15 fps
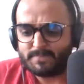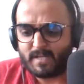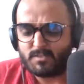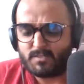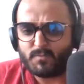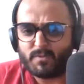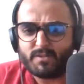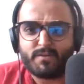i
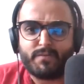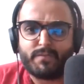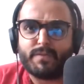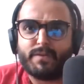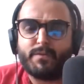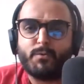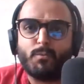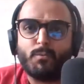just want to
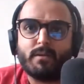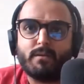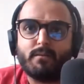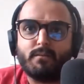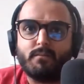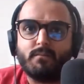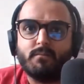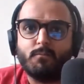continue doing
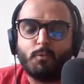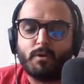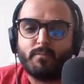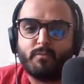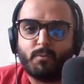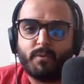what i'm